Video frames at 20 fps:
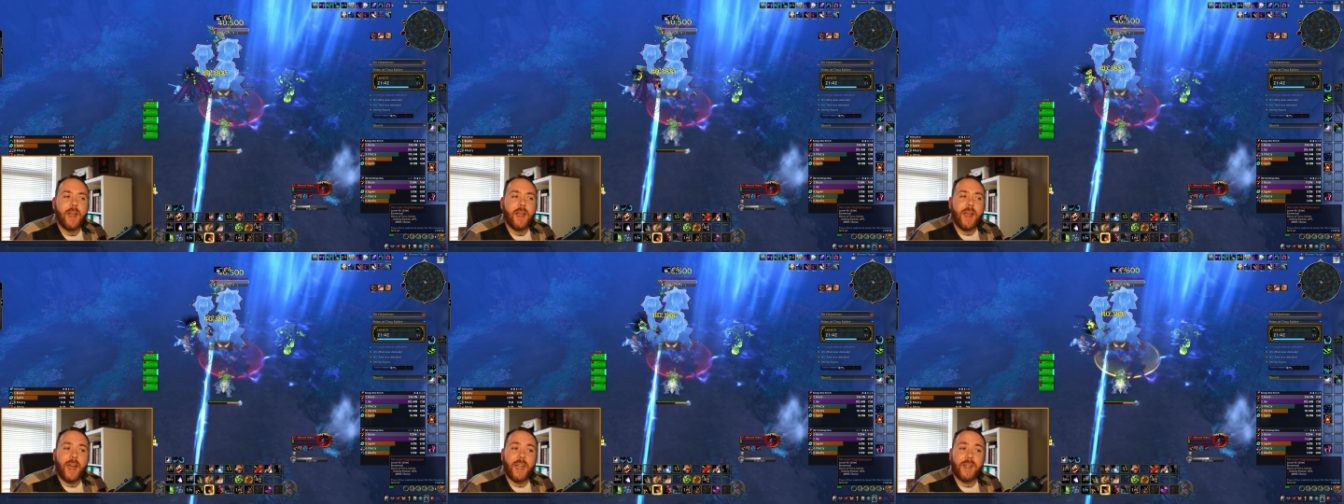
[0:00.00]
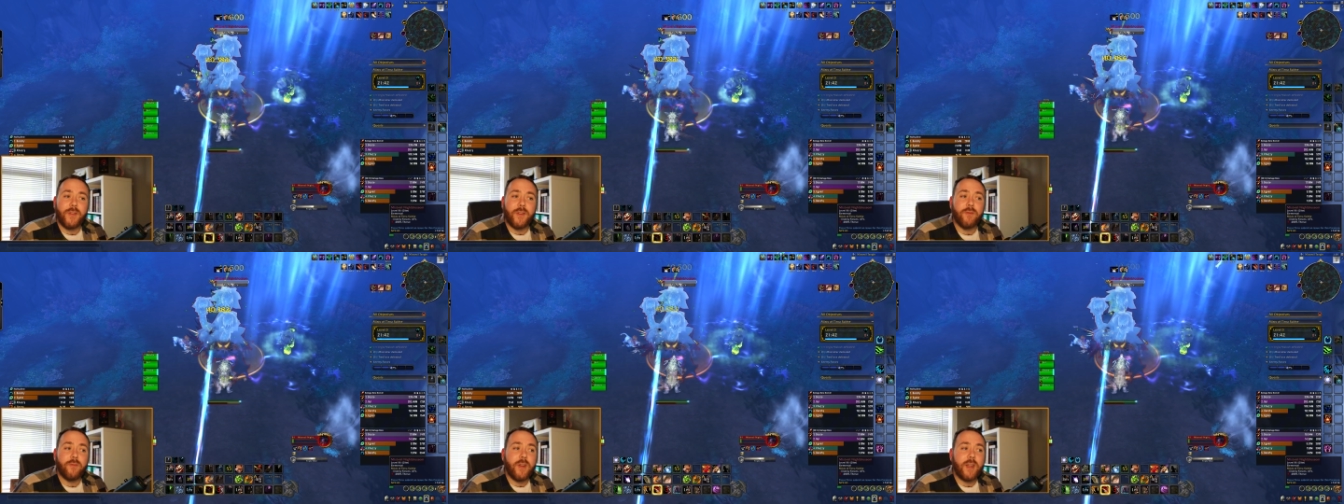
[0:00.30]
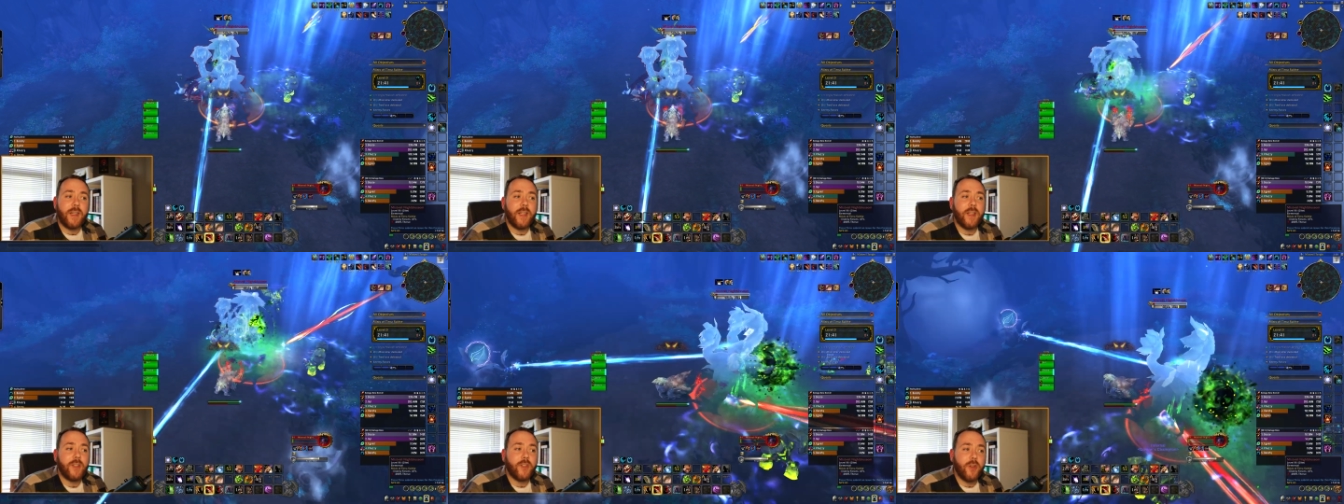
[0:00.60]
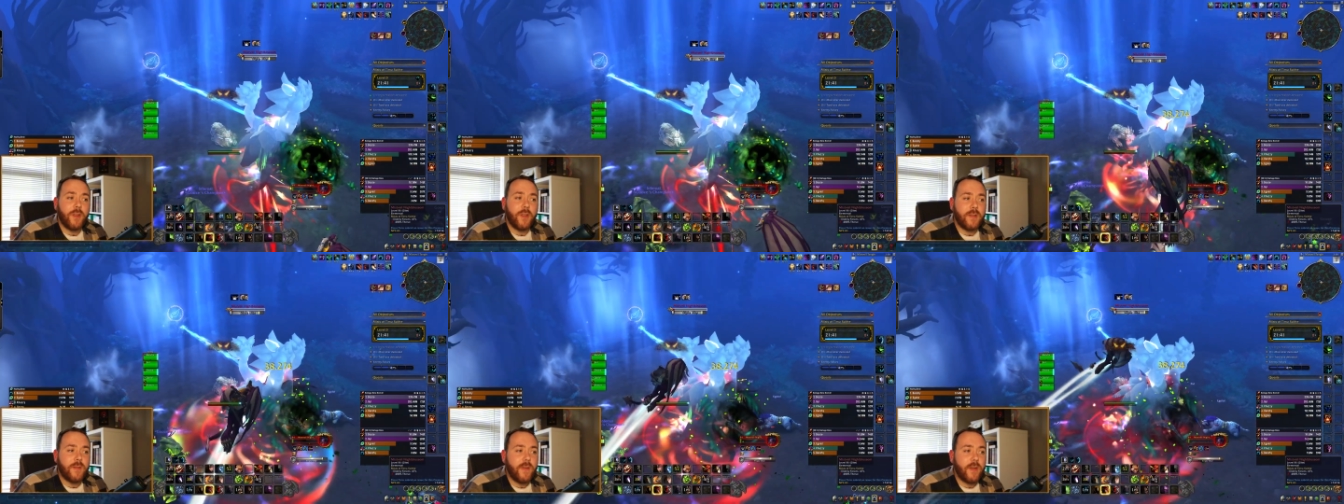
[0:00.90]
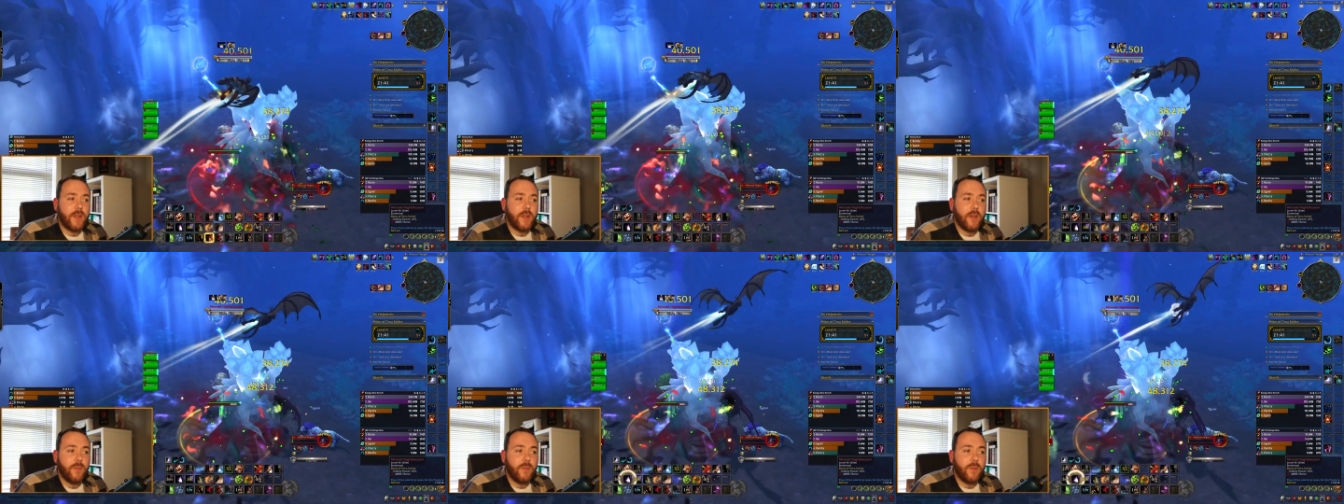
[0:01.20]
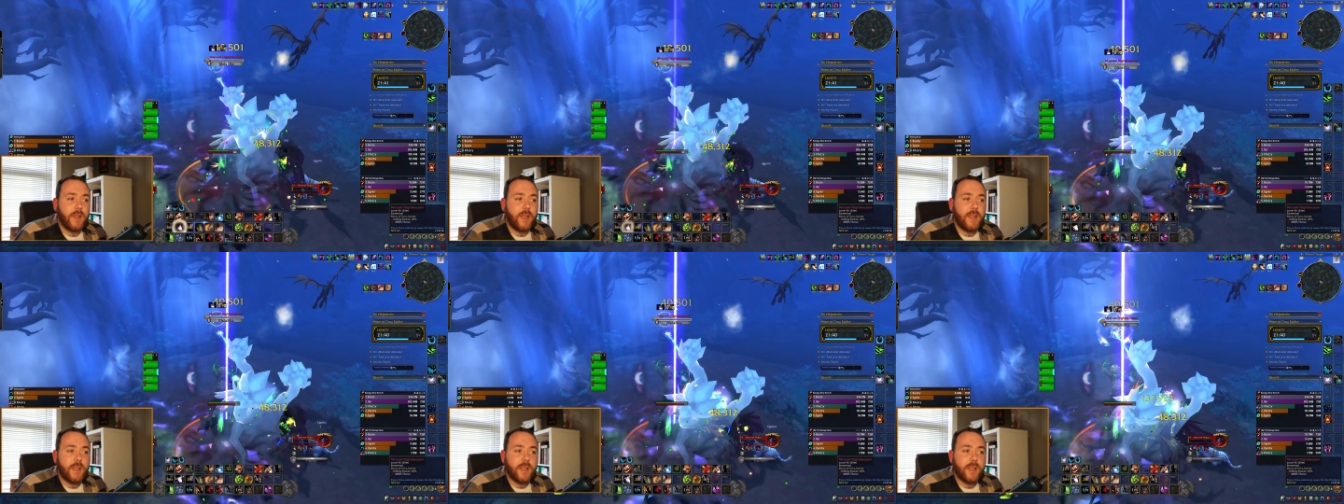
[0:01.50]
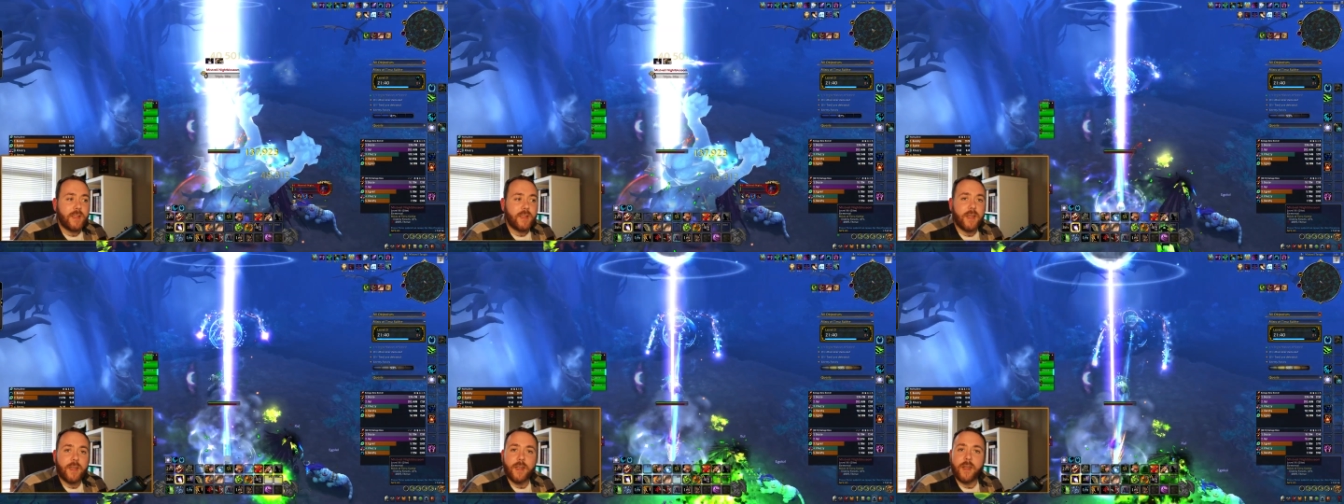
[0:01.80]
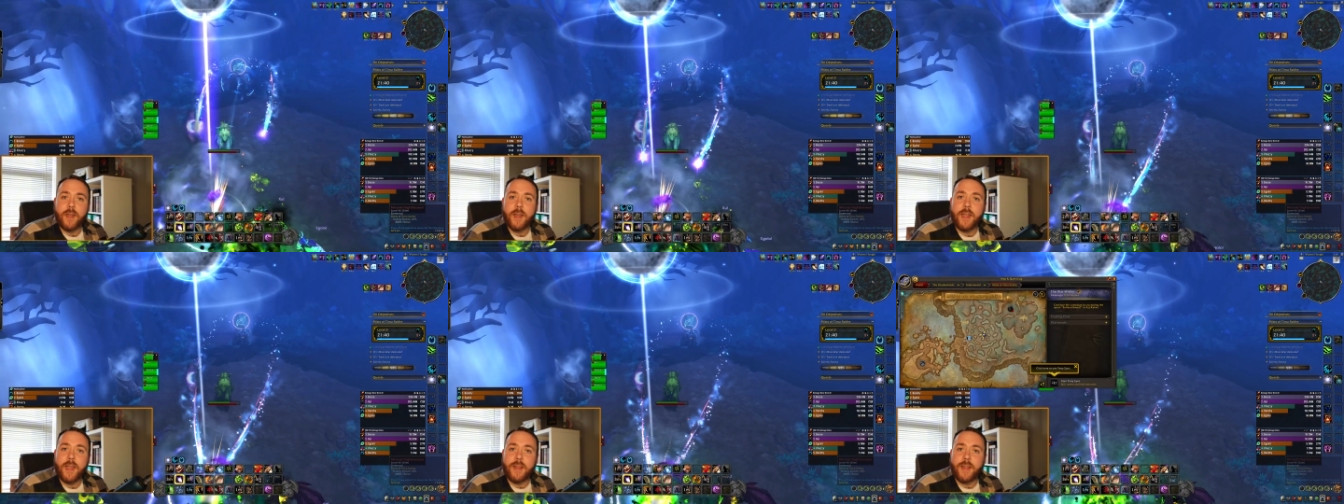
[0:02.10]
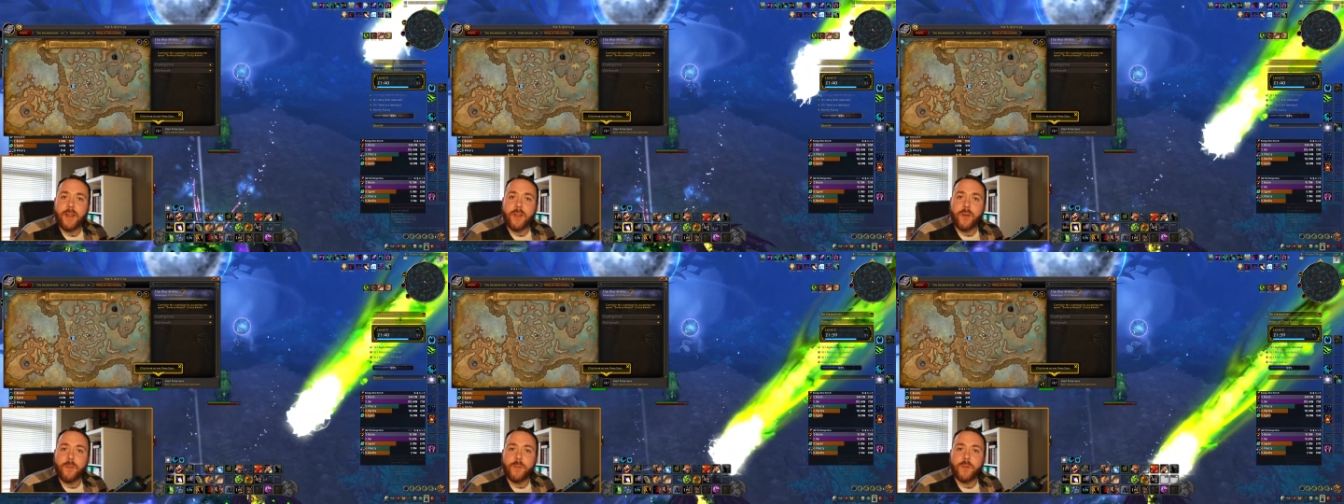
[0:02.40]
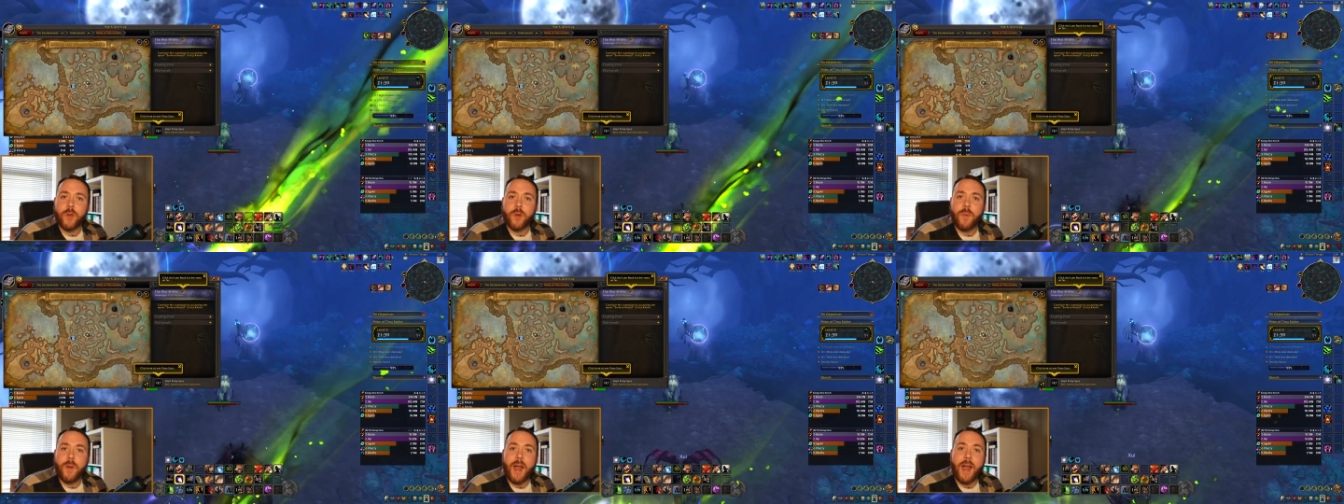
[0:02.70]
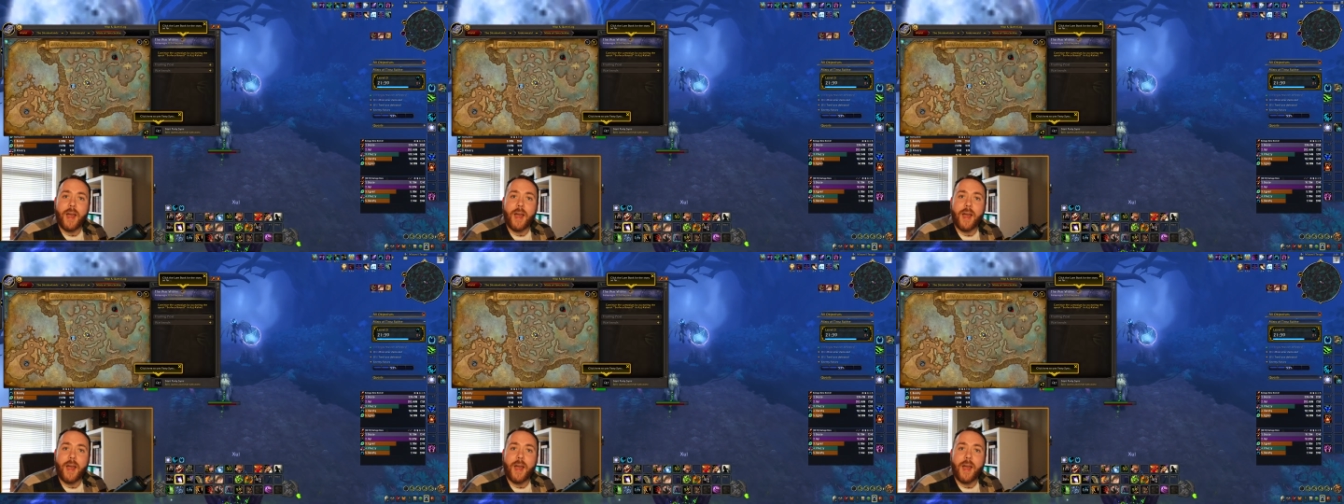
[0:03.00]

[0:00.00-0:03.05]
And if you really enjoyed this video, please consider hitting that thumbs up